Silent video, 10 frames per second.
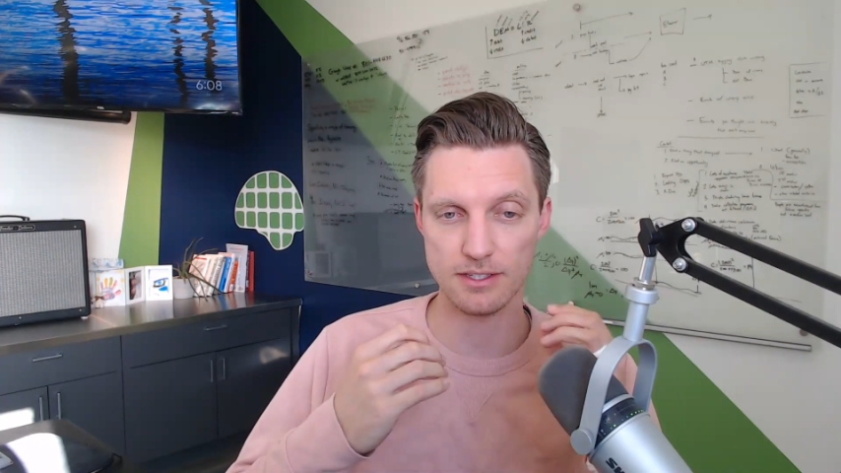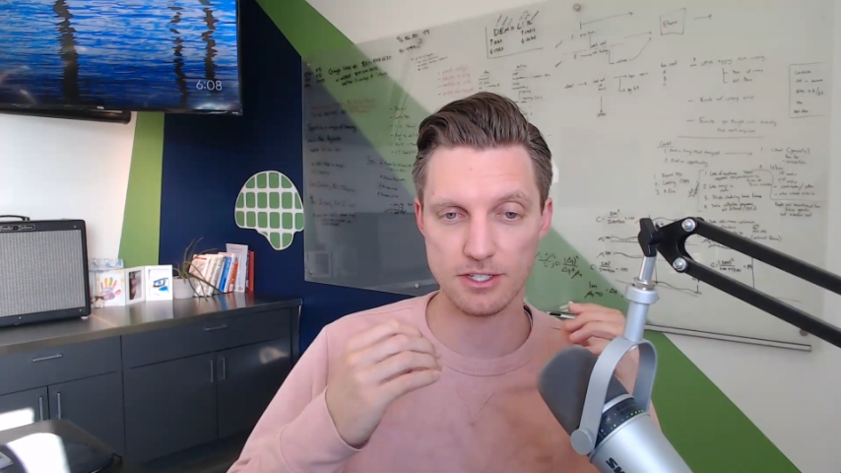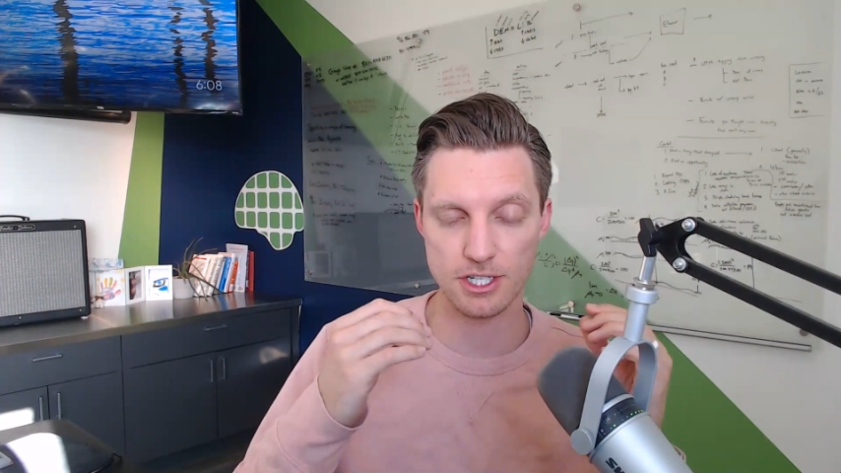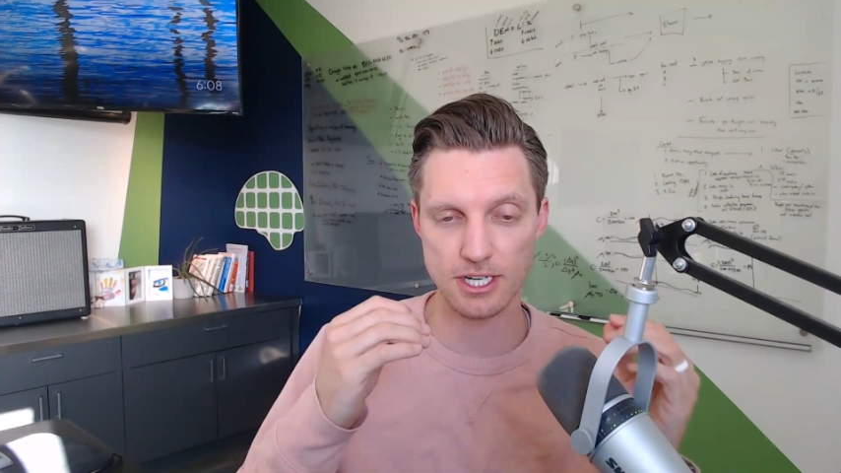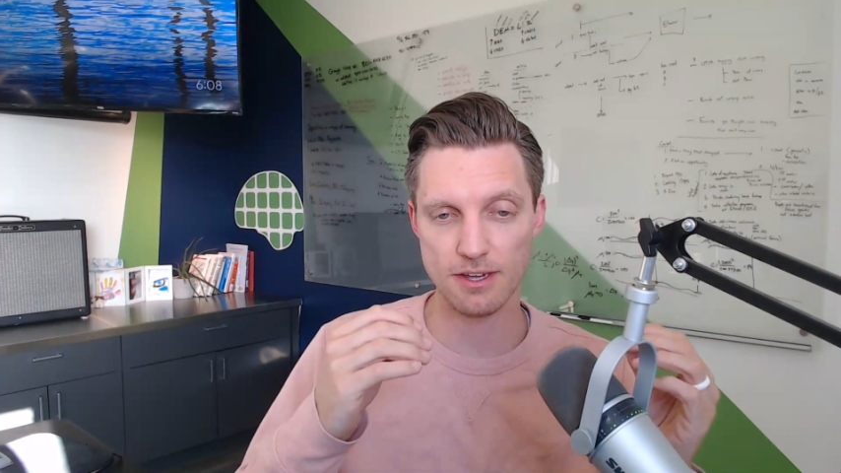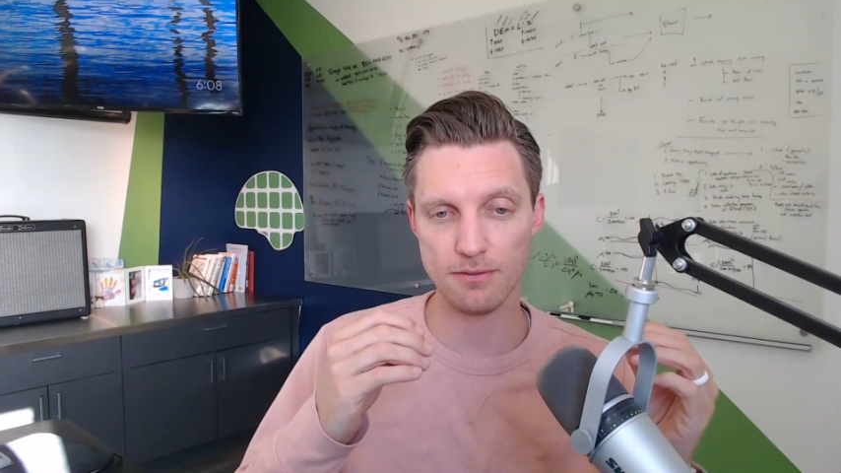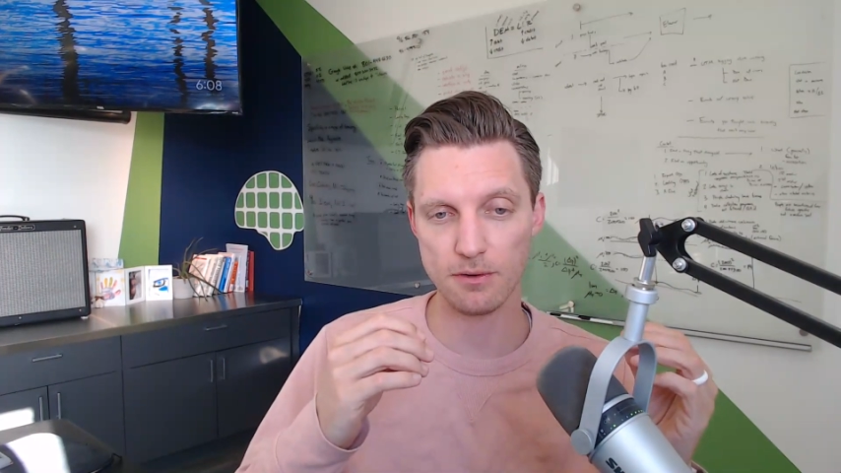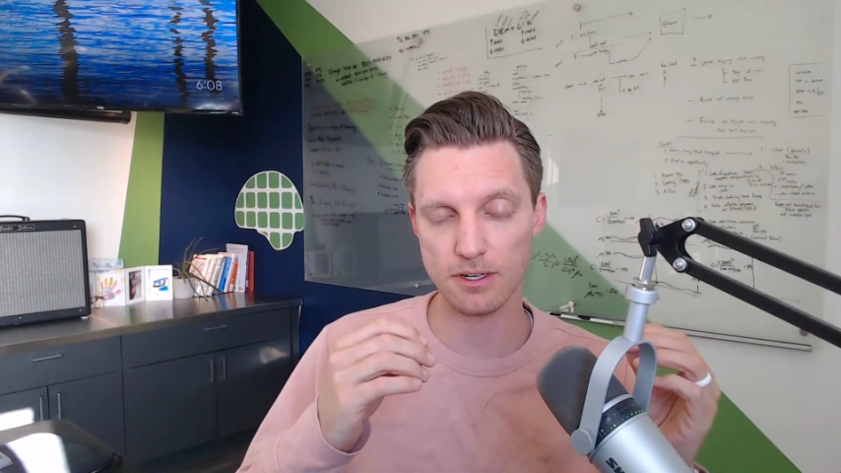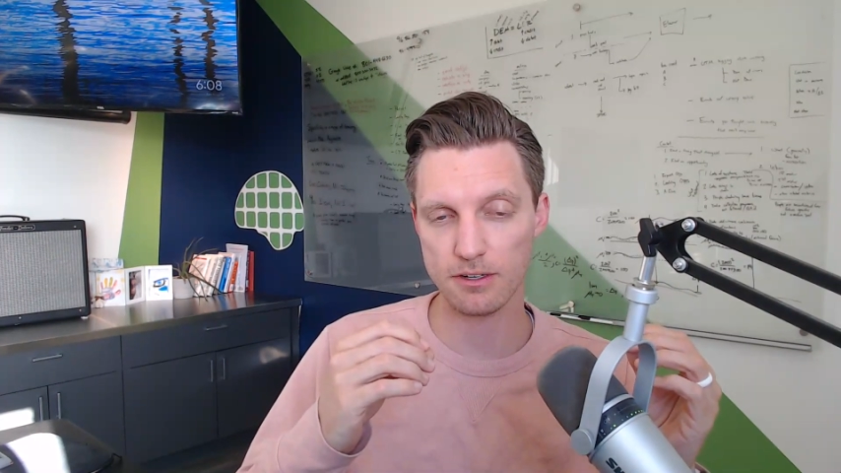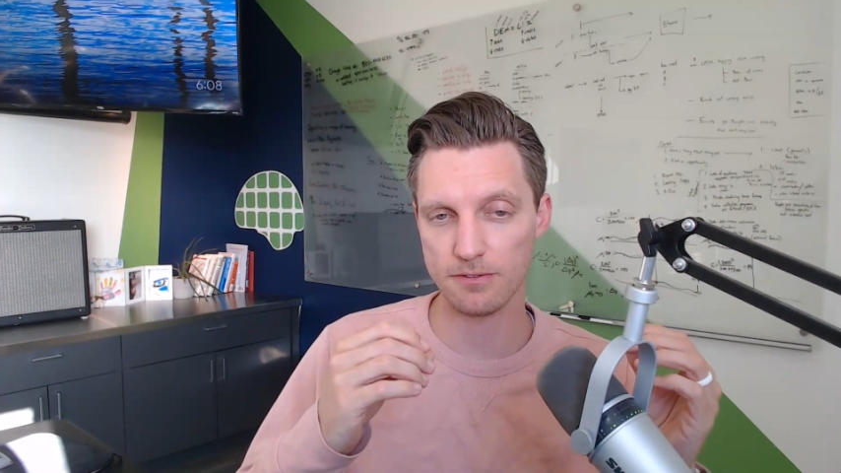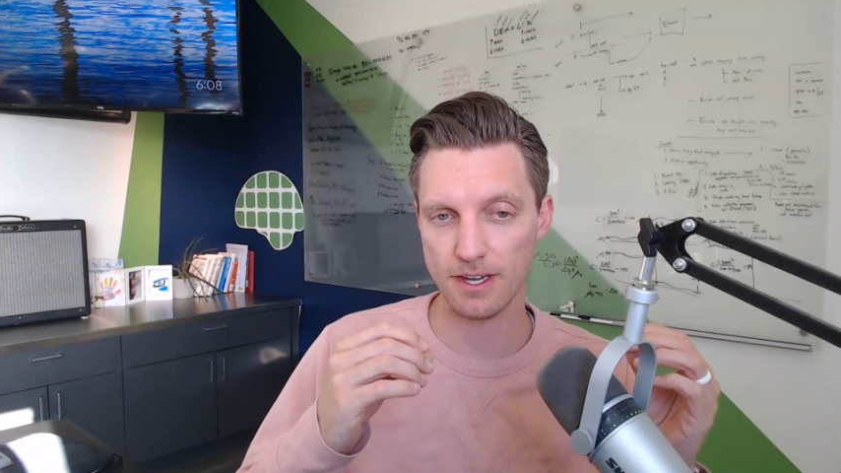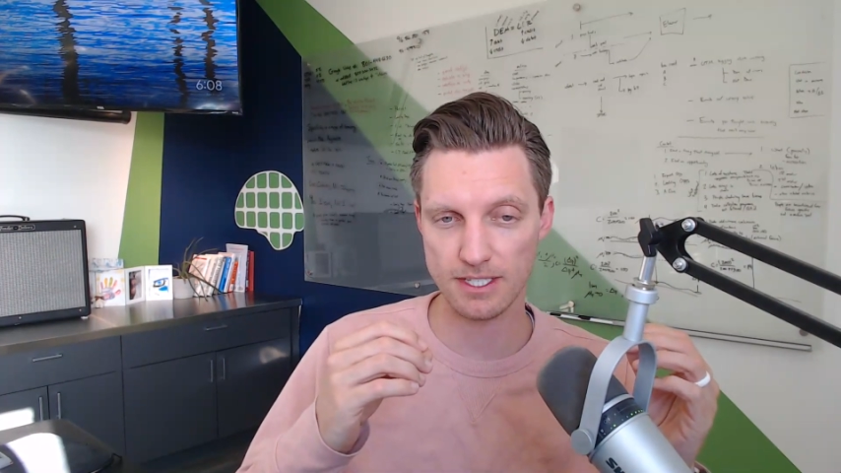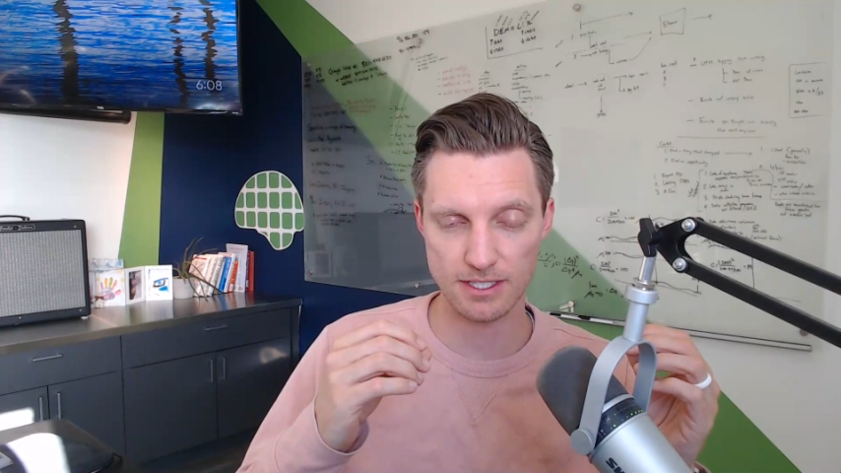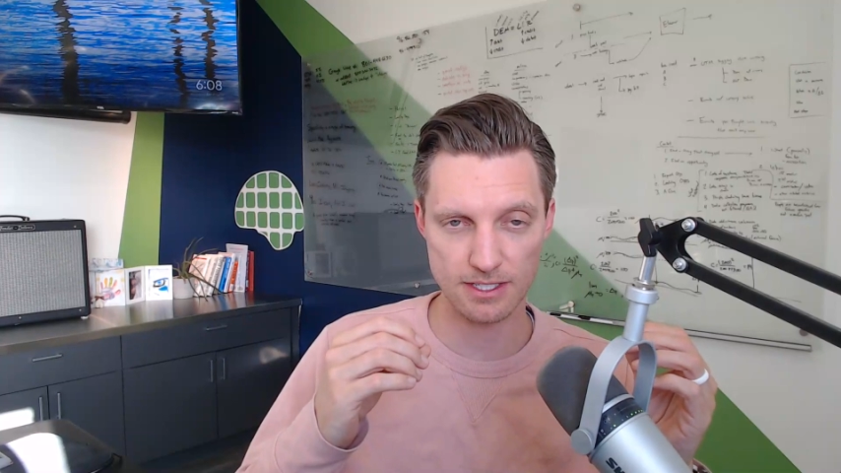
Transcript: the GA4 interface